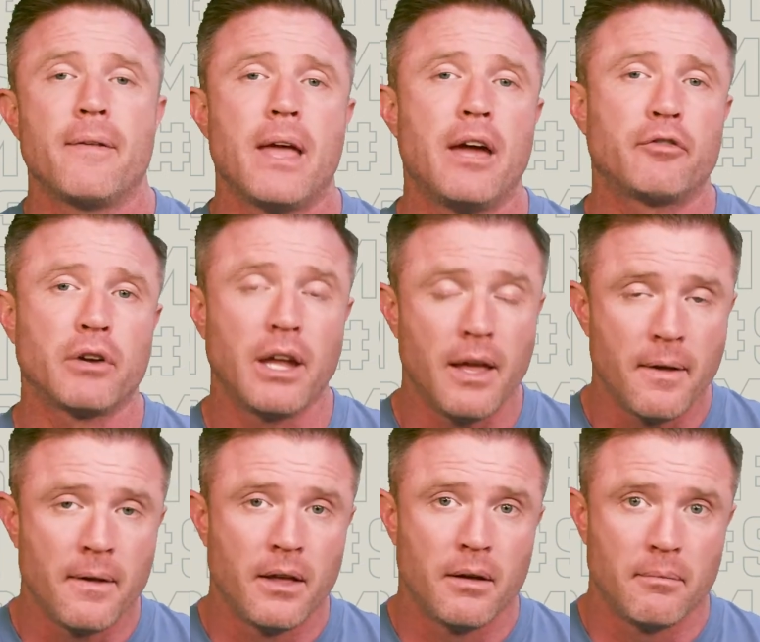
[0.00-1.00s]
every
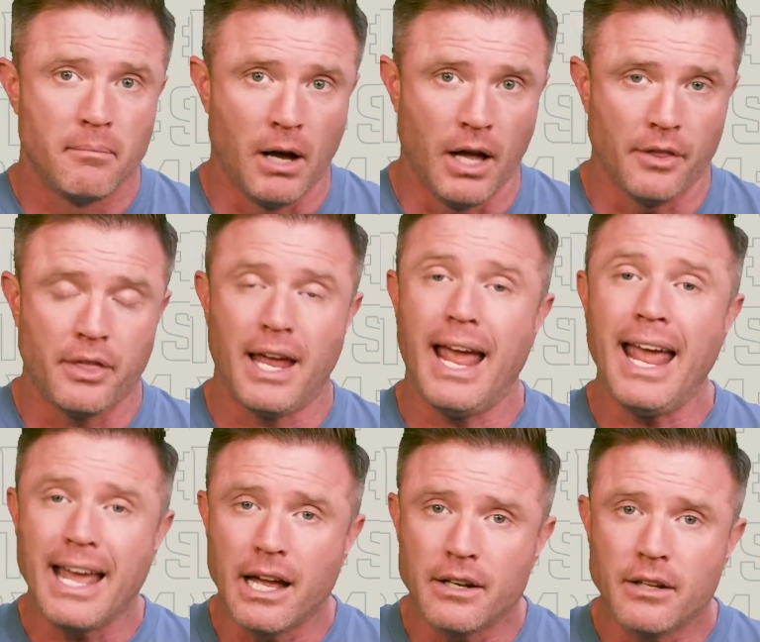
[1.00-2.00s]
month.
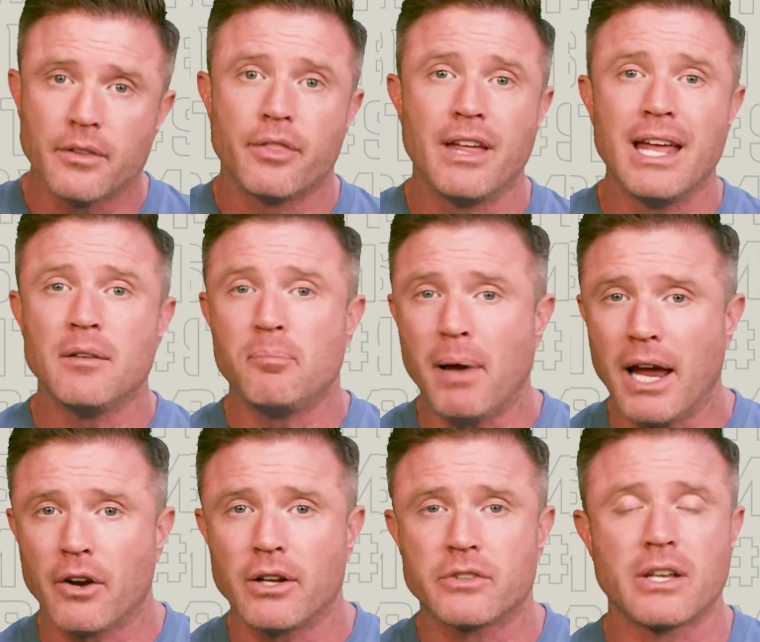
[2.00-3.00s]
And then
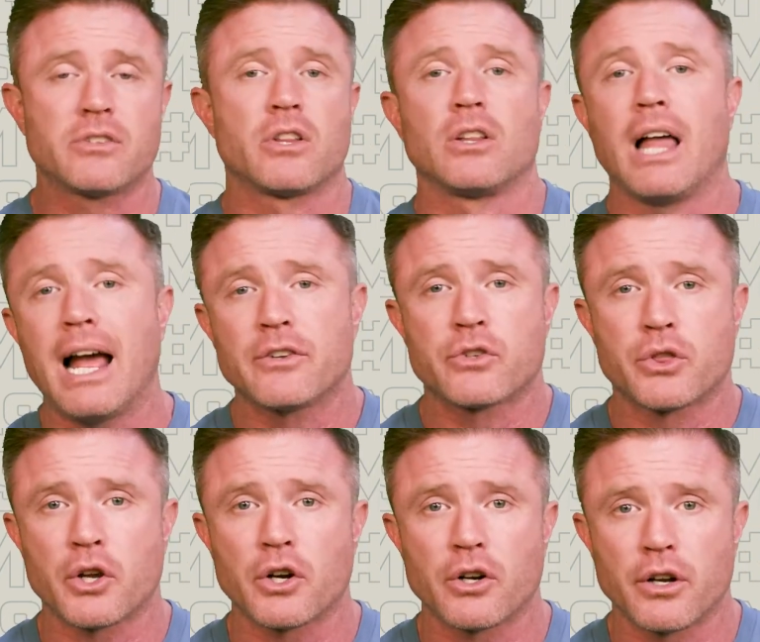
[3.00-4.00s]
parents as the last
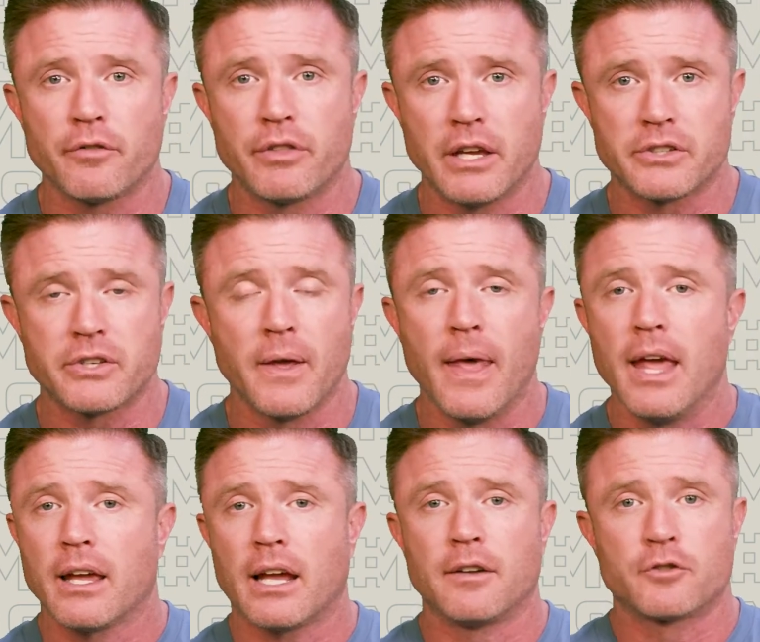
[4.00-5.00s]
third of this
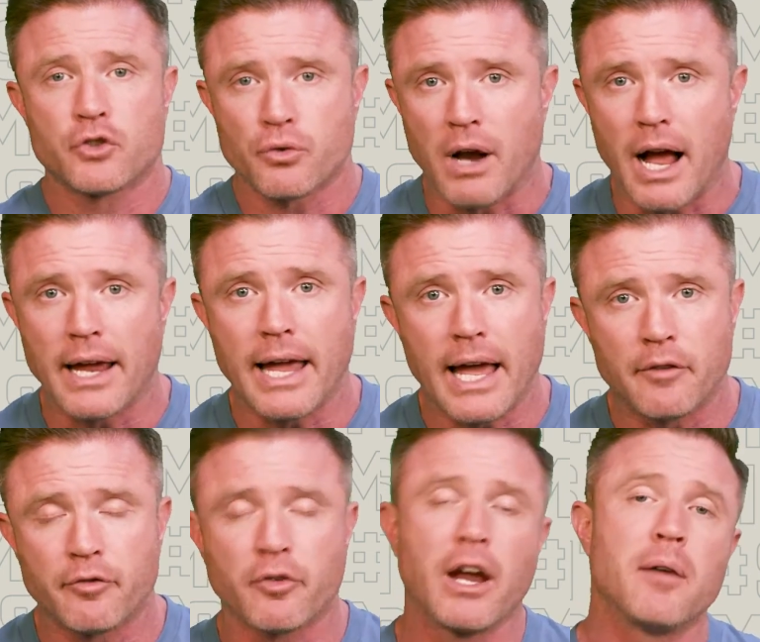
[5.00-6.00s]
kind of
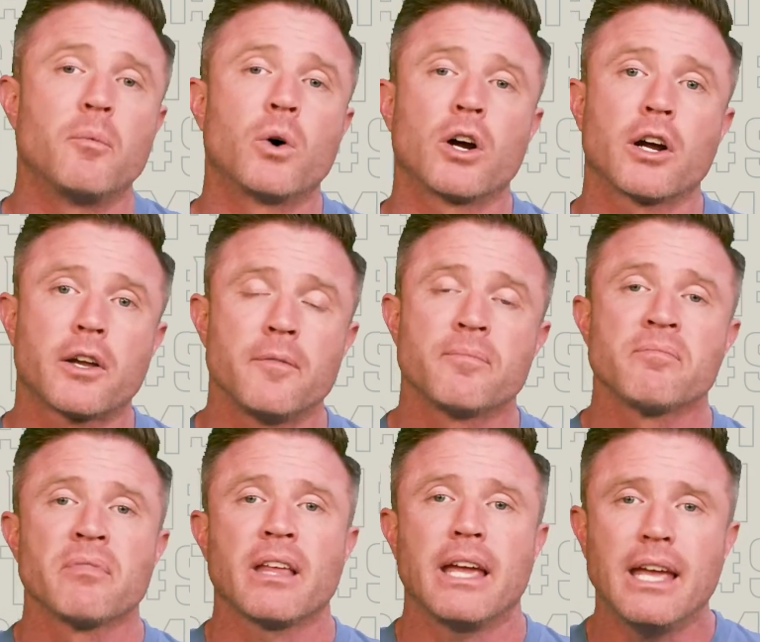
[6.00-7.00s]
triad framework
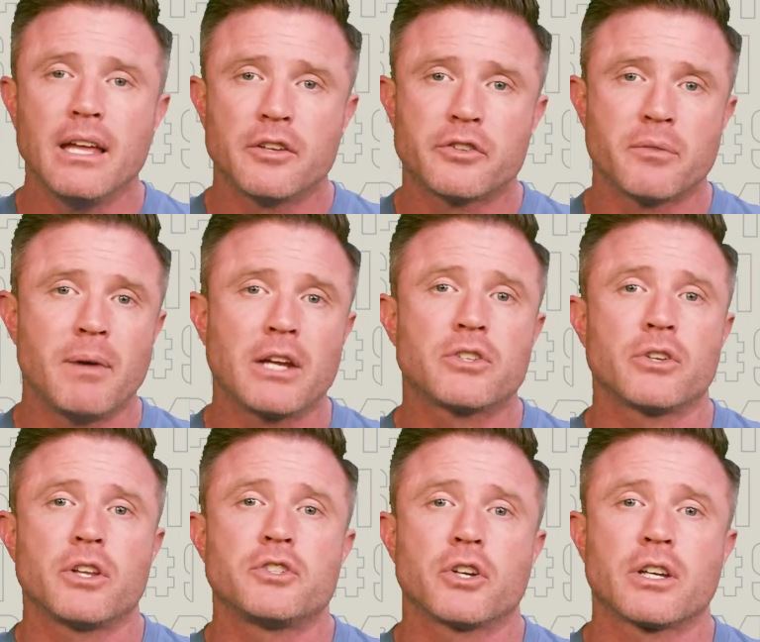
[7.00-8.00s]
is to make
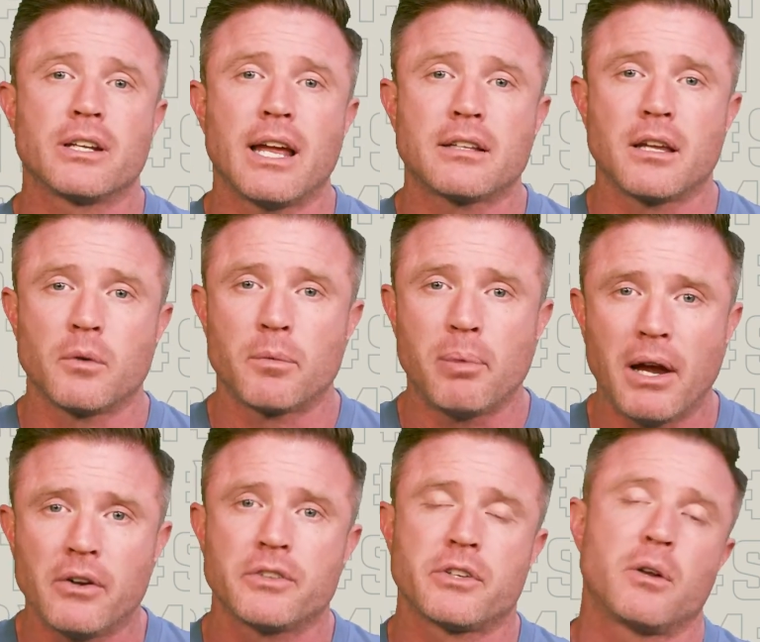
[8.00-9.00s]
sure that you're connecting with
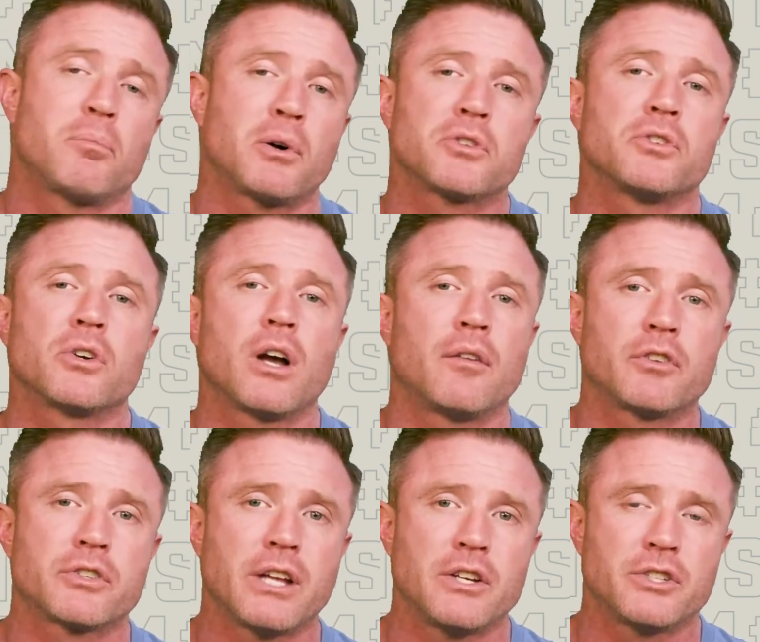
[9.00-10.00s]
parents in a personal
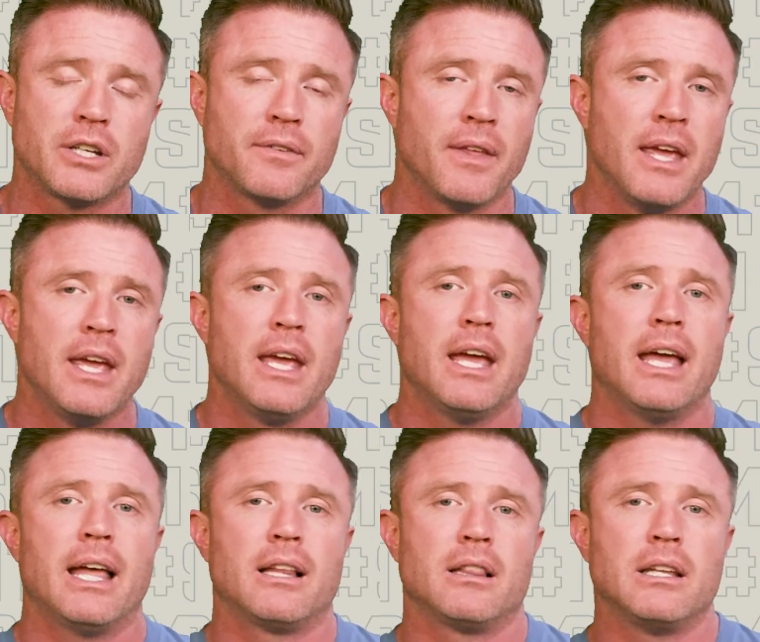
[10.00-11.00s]
conversation
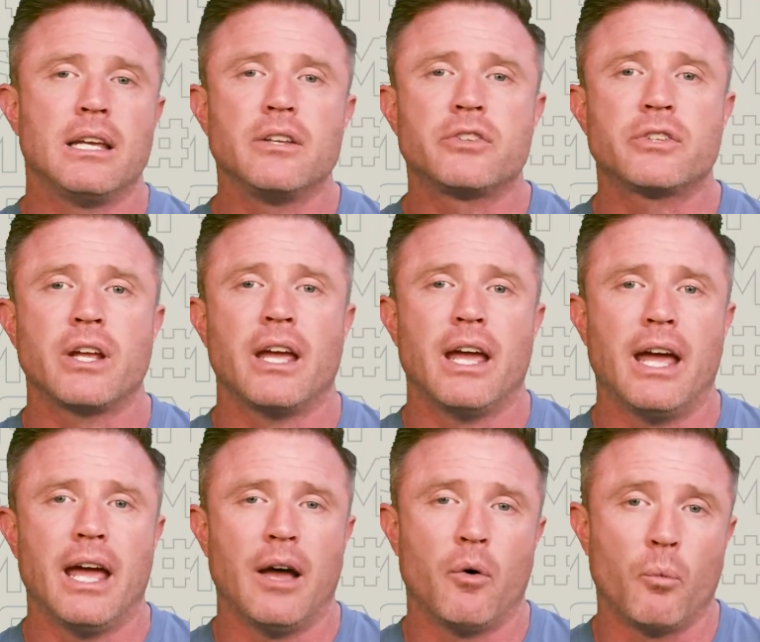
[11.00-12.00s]
at least
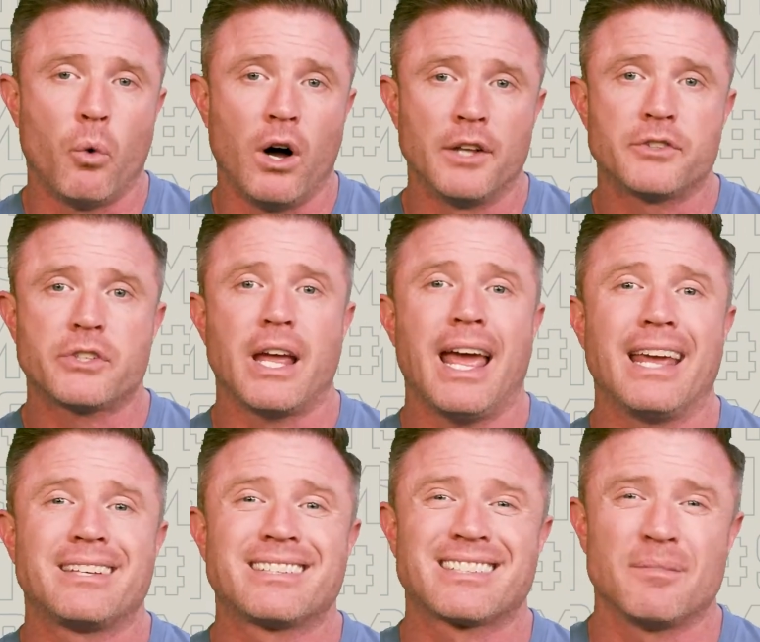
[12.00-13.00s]
once
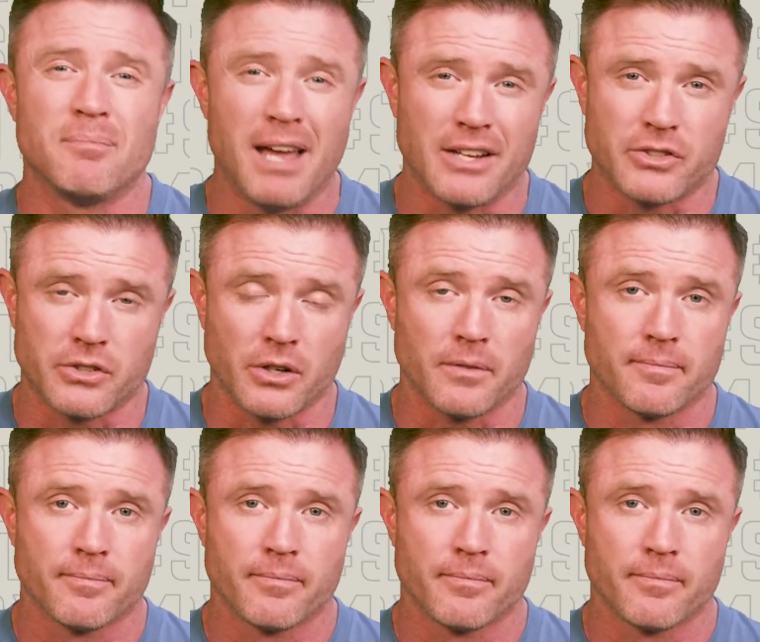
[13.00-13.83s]
a semester.